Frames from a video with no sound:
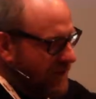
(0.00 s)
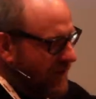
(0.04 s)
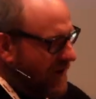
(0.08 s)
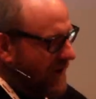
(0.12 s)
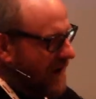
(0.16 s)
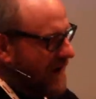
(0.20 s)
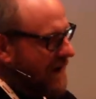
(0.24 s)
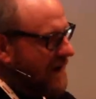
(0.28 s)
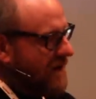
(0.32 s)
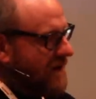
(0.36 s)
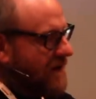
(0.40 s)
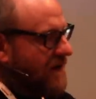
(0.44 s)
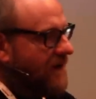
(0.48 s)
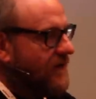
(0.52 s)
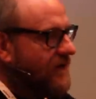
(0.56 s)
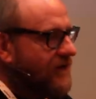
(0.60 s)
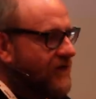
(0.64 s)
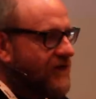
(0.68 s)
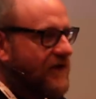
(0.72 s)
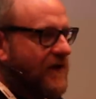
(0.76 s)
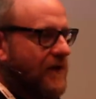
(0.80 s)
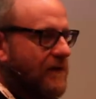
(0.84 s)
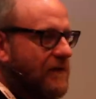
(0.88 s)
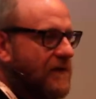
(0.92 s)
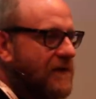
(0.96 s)
with a little
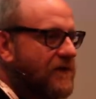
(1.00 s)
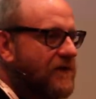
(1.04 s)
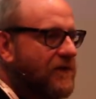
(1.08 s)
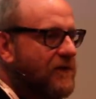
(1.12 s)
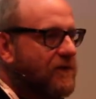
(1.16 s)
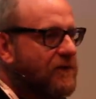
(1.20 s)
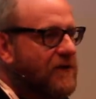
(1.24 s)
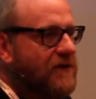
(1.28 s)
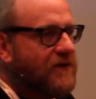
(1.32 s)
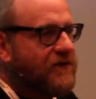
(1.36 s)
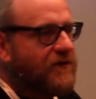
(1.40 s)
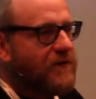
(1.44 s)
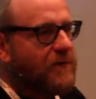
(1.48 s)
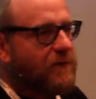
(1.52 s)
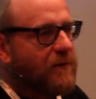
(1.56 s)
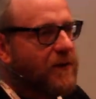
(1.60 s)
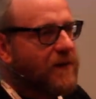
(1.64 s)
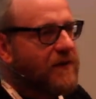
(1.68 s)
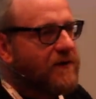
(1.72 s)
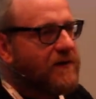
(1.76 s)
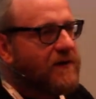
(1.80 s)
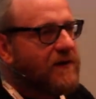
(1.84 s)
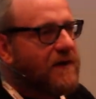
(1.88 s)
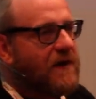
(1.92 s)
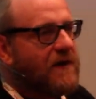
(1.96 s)
console into which you
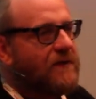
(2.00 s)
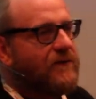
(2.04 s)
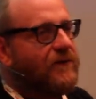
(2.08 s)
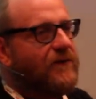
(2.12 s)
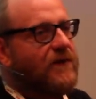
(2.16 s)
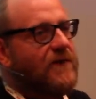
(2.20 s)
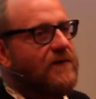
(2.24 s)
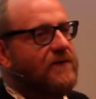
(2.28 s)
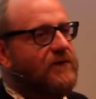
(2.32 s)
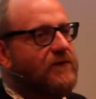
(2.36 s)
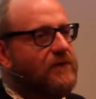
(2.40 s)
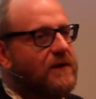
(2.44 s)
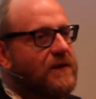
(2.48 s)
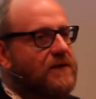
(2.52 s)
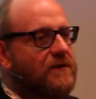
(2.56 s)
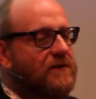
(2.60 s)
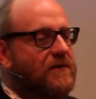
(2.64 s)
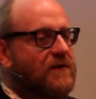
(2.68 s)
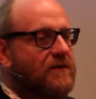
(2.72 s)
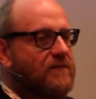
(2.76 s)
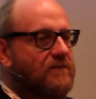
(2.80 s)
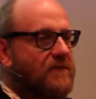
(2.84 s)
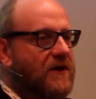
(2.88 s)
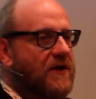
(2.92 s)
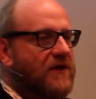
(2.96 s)
plug your headphones where you
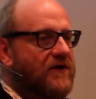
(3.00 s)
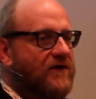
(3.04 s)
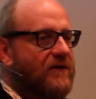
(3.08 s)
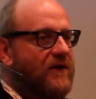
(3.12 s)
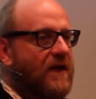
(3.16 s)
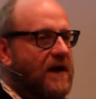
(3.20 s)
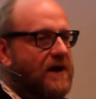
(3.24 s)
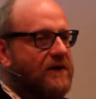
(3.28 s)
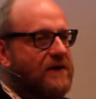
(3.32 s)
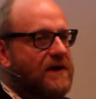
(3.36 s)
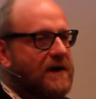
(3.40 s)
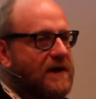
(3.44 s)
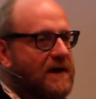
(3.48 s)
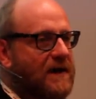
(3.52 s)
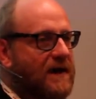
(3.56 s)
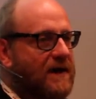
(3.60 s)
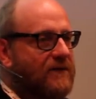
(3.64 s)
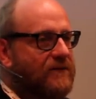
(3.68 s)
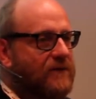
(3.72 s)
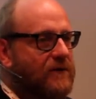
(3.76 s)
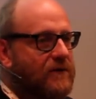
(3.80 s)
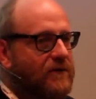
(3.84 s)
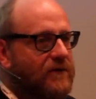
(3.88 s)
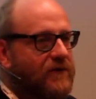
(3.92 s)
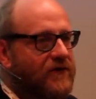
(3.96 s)
can mix varying
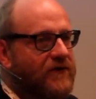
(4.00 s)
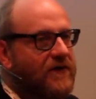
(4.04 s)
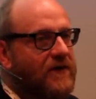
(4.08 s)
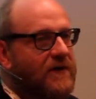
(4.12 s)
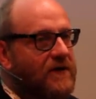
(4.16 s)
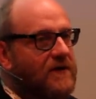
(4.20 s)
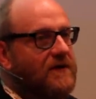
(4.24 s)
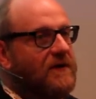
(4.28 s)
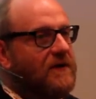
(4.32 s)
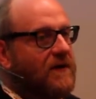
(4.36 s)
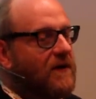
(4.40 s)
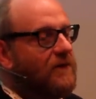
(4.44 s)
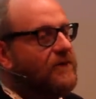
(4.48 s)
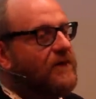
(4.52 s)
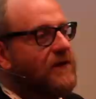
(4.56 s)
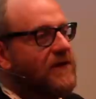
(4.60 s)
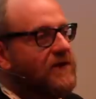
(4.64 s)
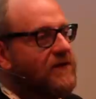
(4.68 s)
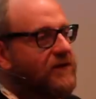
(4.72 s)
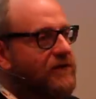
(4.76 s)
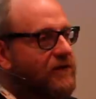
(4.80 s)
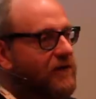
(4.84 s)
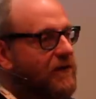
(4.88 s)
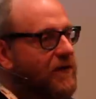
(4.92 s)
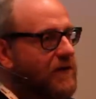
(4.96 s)
levels of
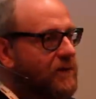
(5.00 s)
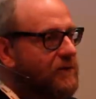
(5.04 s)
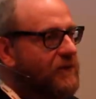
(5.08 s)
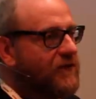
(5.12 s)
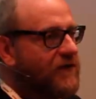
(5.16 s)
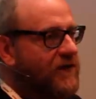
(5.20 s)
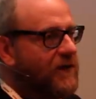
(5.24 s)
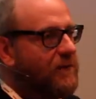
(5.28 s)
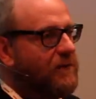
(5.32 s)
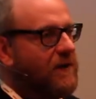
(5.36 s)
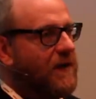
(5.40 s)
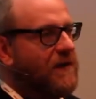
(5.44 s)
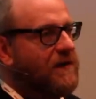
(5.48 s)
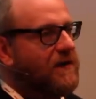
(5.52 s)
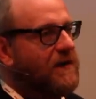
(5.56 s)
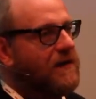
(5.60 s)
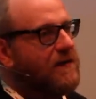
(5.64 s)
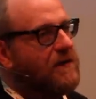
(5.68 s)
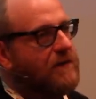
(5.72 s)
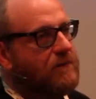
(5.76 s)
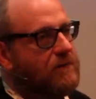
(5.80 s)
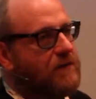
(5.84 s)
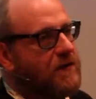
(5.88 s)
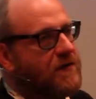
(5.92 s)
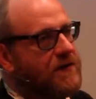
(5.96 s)
these groups depending
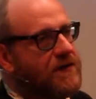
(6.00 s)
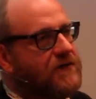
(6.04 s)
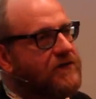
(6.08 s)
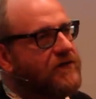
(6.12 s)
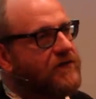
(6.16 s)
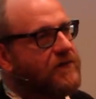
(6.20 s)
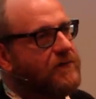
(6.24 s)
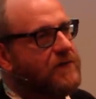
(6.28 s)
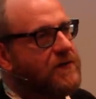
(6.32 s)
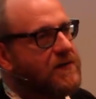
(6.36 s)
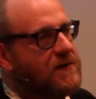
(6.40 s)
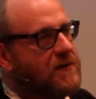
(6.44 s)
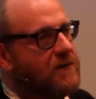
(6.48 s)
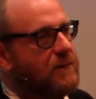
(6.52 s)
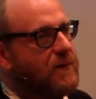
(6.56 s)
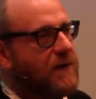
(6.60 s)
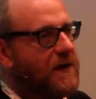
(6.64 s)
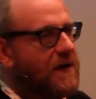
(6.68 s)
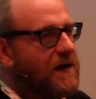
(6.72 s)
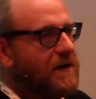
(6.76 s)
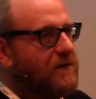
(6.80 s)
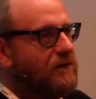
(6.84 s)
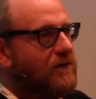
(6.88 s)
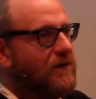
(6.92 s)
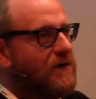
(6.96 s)
on what instrument you're
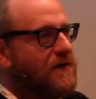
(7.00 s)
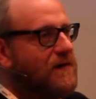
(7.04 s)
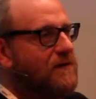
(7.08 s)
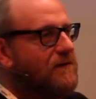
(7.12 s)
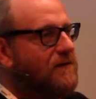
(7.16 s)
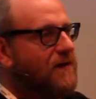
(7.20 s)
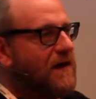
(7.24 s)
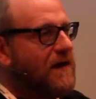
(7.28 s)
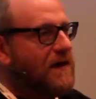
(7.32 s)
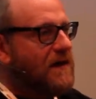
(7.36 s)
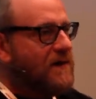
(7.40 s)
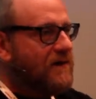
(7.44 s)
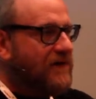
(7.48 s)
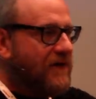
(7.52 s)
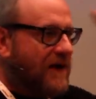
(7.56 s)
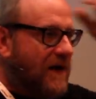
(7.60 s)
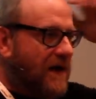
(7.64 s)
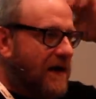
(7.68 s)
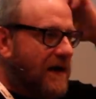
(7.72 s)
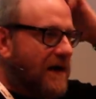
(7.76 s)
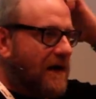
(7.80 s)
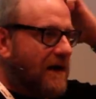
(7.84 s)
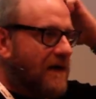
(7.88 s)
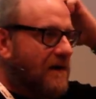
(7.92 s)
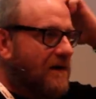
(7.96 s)
playing, what you need to
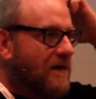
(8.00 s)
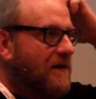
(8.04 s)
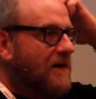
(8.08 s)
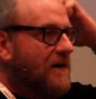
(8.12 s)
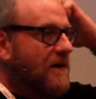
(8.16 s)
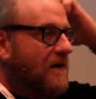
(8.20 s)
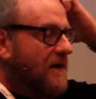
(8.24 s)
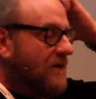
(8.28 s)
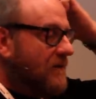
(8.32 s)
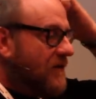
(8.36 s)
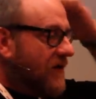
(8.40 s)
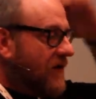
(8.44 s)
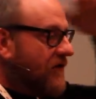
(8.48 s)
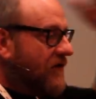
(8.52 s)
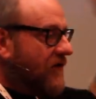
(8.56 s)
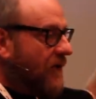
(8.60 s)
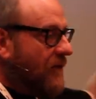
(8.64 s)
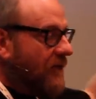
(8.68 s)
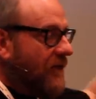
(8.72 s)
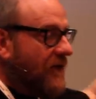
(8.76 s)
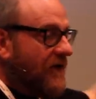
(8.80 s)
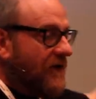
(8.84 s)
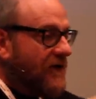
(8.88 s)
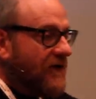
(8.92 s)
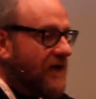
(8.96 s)
hear. Because
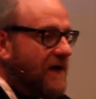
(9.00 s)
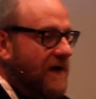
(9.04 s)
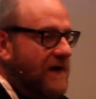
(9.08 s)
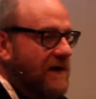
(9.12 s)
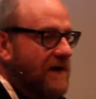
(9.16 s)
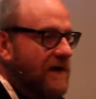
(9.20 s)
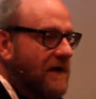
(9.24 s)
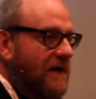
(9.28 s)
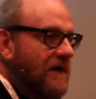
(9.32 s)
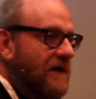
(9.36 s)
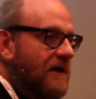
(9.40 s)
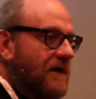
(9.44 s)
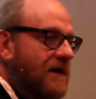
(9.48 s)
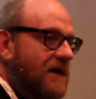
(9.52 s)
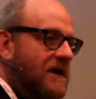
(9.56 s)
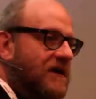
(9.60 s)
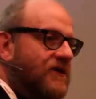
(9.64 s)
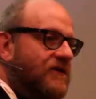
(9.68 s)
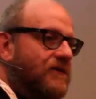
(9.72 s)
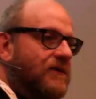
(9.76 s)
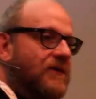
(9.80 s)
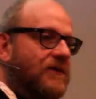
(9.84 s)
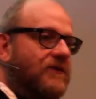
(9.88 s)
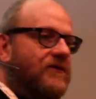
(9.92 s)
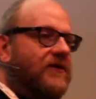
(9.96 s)
obviously,
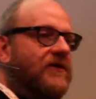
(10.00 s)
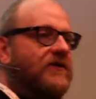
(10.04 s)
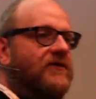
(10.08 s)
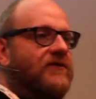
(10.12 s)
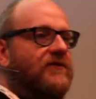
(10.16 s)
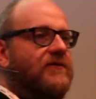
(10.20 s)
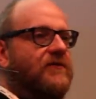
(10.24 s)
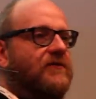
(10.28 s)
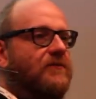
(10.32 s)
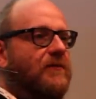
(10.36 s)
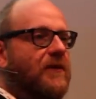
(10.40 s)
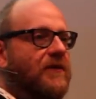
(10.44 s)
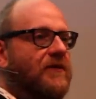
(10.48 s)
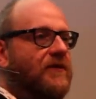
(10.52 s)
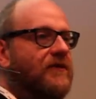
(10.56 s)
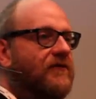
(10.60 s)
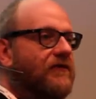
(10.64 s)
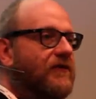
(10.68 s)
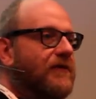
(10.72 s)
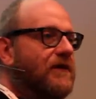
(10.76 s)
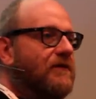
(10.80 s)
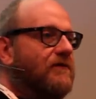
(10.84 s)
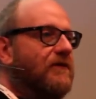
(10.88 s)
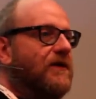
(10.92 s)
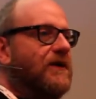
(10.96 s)
each musician's
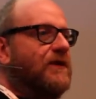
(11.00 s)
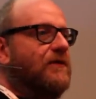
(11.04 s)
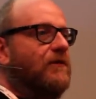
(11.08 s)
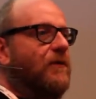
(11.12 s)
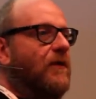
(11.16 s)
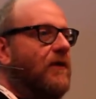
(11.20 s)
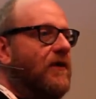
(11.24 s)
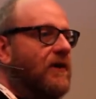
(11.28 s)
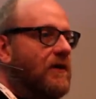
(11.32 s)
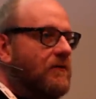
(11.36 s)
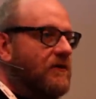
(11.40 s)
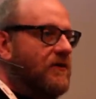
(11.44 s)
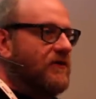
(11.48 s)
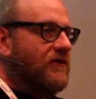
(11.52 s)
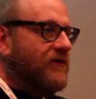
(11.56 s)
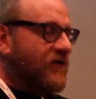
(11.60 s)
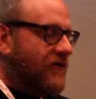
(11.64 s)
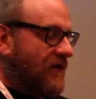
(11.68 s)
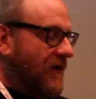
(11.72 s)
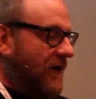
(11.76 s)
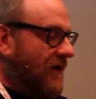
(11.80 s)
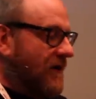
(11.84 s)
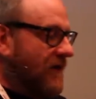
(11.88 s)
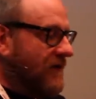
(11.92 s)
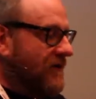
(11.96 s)
monitoring
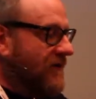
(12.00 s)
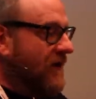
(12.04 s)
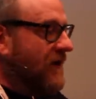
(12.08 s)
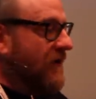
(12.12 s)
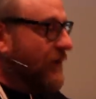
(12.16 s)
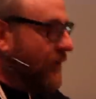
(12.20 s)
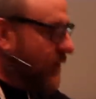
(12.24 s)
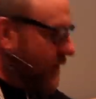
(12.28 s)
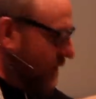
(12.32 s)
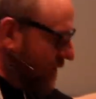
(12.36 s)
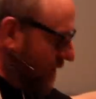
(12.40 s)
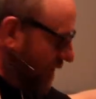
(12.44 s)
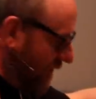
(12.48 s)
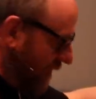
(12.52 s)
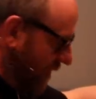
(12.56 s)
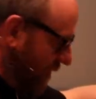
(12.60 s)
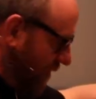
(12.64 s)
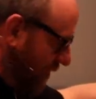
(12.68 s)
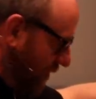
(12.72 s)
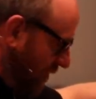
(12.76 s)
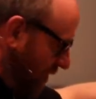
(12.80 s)
requirements are different.